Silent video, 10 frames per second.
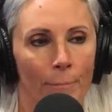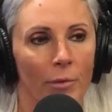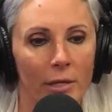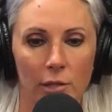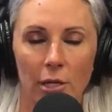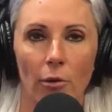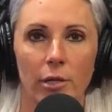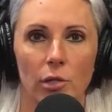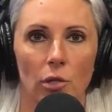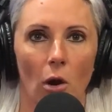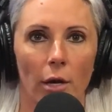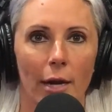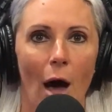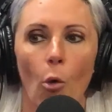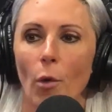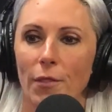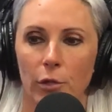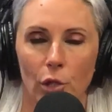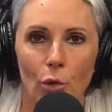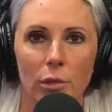This series started out with
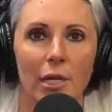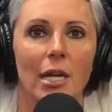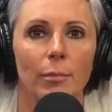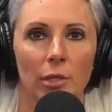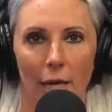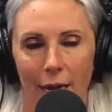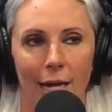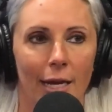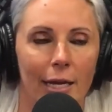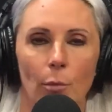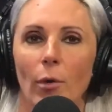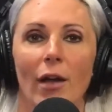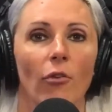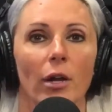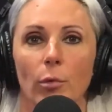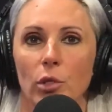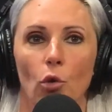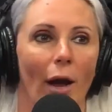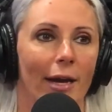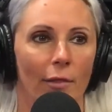the two teams hitting and whatever, and it was
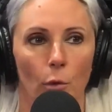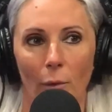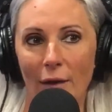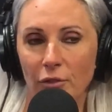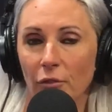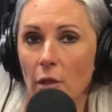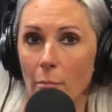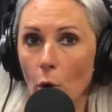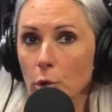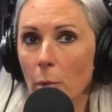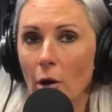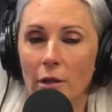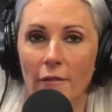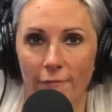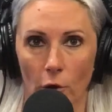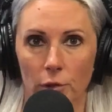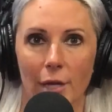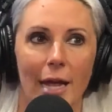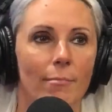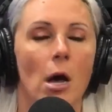great. And the refs, for the most part in the
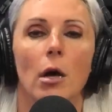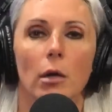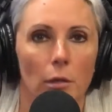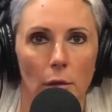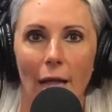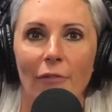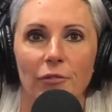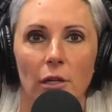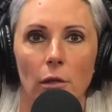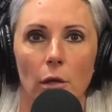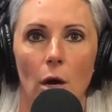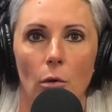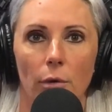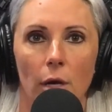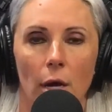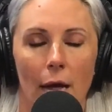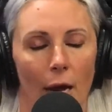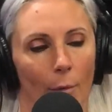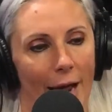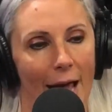first game, left it alone.
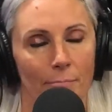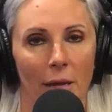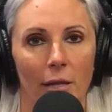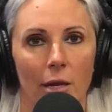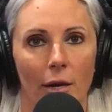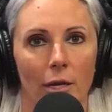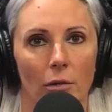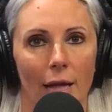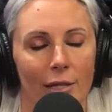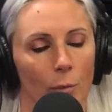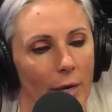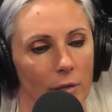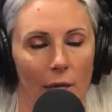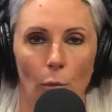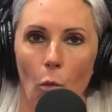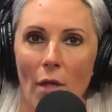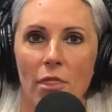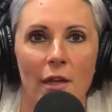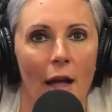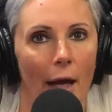And when I had Billy on here last week, I said,
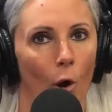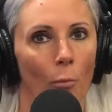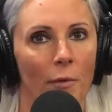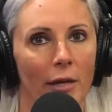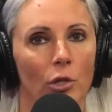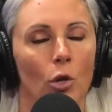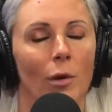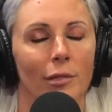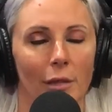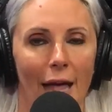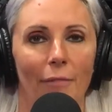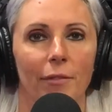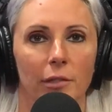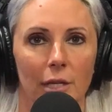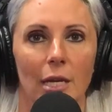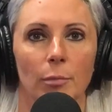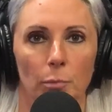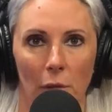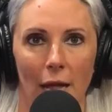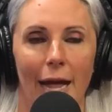one thing I hope they do is let the
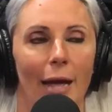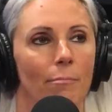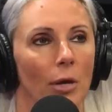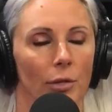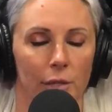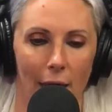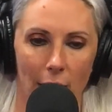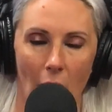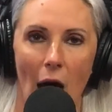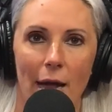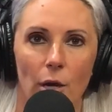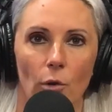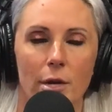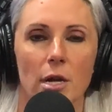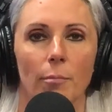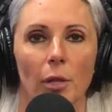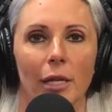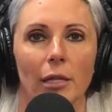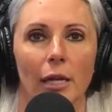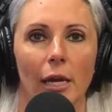teams play. And Bill said, I agree
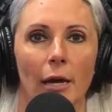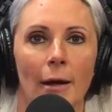completely.